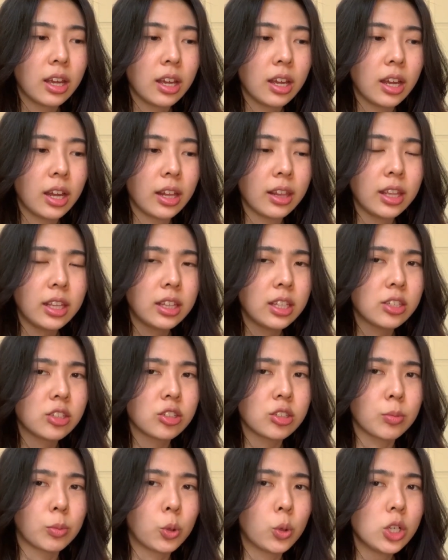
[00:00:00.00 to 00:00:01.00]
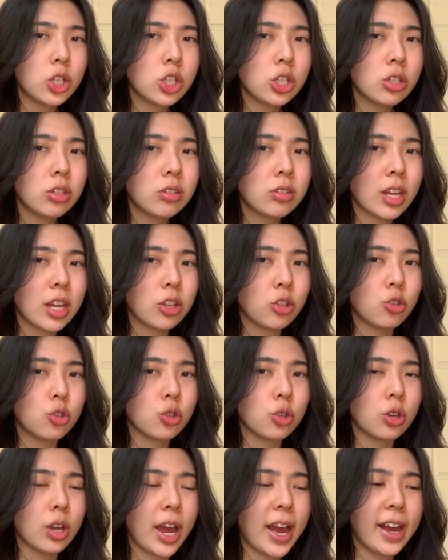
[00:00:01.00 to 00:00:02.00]
I think these are some questions that you
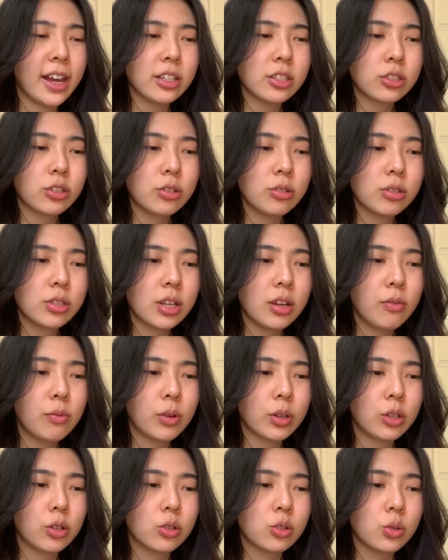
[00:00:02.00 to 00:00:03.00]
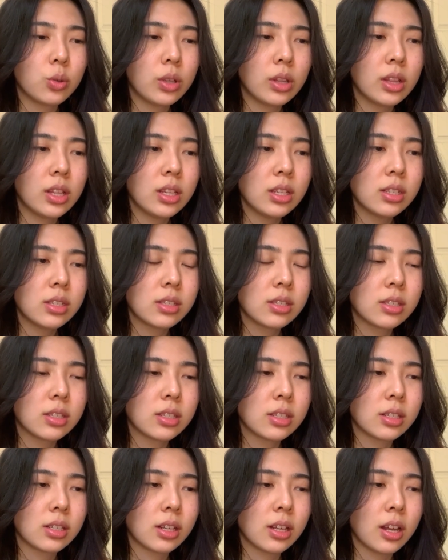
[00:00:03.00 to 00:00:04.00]
should ask yourself when you're doing
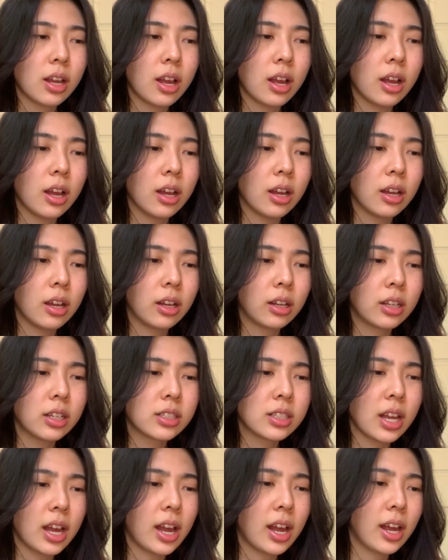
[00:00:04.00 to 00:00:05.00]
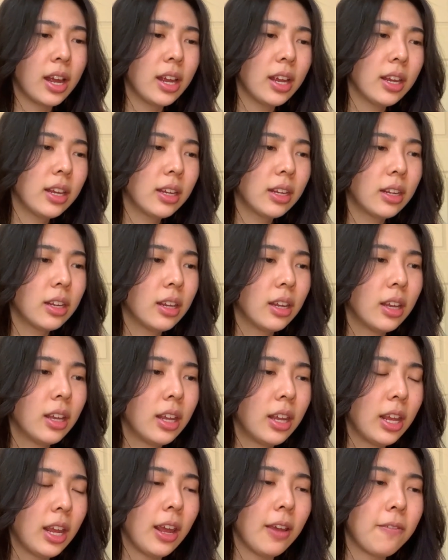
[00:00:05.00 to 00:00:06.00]
this. Because
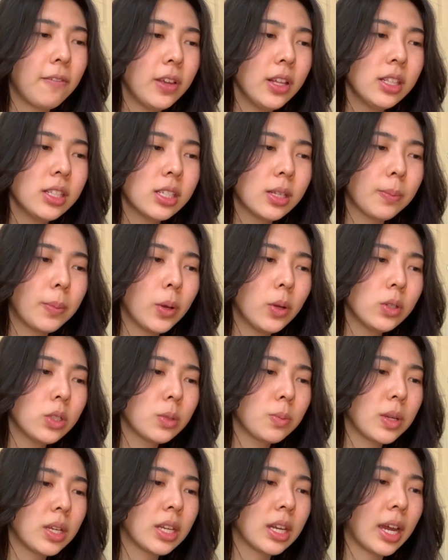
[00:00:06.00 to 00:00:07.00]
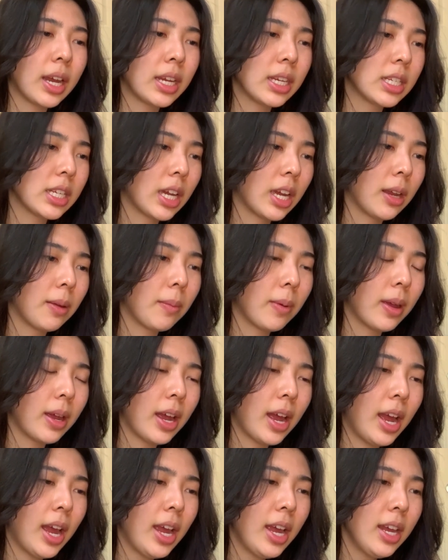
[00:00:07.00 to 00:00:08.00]
if it's supposed to be nighttime,
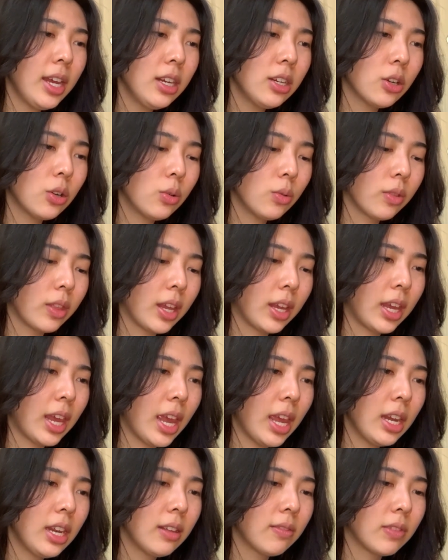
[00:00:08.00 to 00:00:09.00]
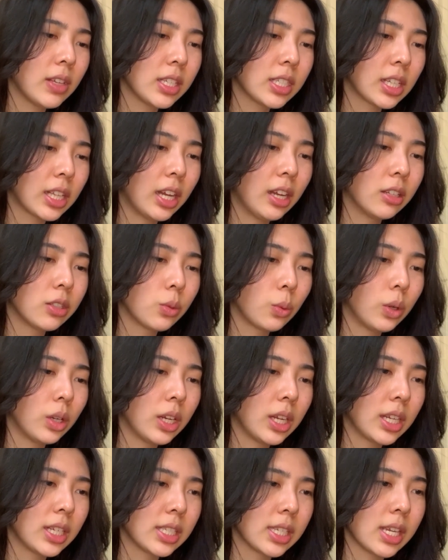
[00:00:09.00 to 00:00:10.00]
I don't think any of these clouds would
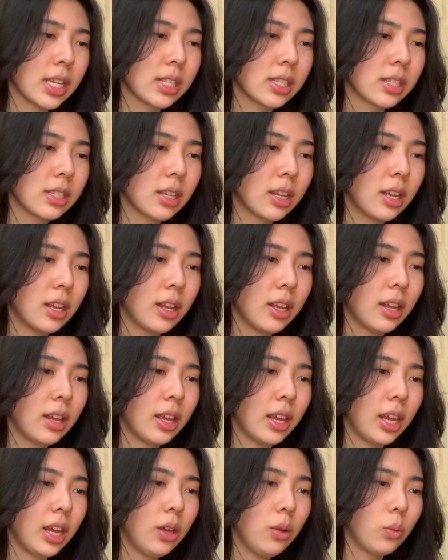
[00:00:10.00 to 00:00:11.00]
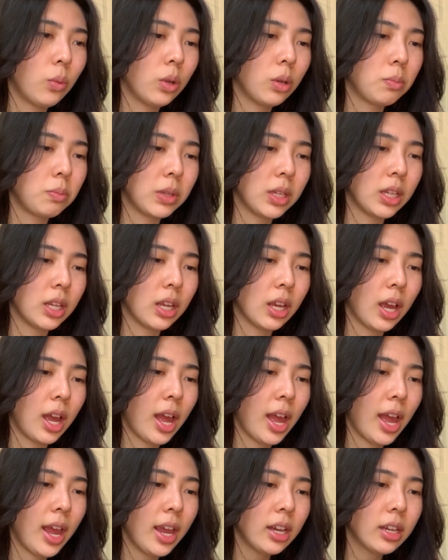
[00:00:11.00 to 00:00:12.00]
exist. It would be
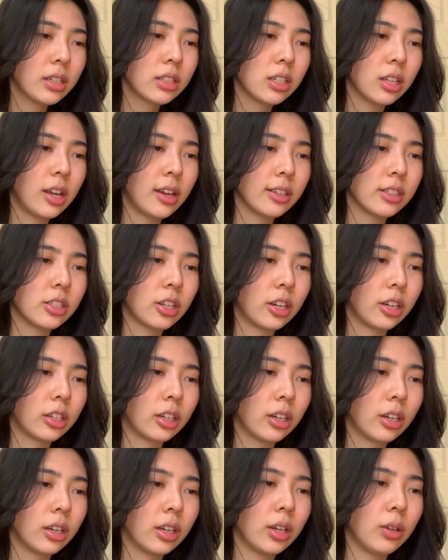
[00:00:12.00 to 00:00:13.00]
heck a lot darker.